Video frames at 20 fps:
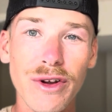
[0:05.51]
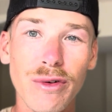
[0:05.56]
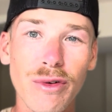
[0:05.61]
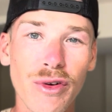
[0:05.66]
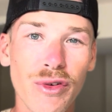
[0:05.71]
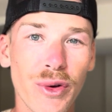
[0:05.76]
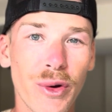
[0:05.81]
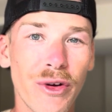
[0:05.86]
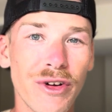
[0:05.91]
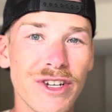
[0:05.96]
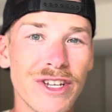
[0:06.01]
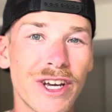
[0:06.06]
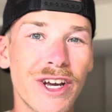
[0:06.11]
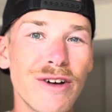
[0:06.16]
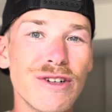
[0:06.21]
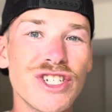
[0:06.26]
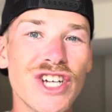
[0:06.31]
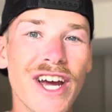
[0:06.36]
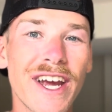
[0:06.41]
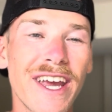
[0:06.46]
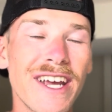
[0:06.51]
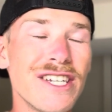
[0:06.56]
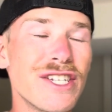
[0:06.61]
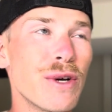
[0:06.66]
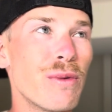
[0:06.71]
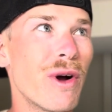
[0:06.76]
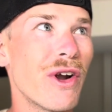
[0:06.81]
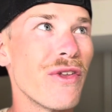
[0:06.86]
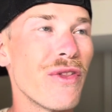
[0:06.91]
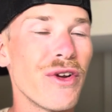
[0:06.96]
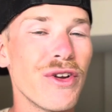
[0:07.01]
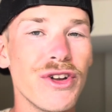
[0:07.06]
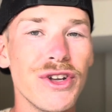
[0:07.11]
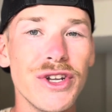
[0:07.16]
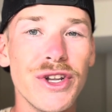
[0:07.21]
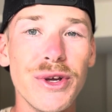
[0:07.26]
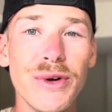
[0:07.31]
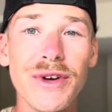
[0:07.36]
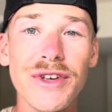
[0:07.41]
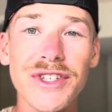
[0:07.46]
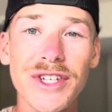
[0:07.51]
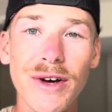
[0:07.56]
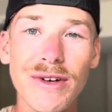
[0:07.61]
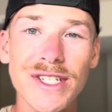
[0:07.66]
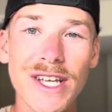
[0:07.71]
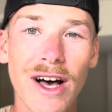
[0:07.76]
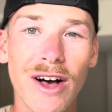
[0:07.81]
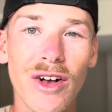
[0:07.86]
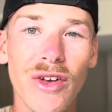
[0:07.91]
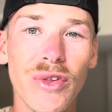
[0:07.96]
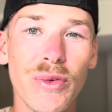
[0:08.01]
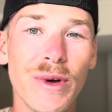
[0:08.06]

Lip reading: Resort to go check into one of their newest hotels,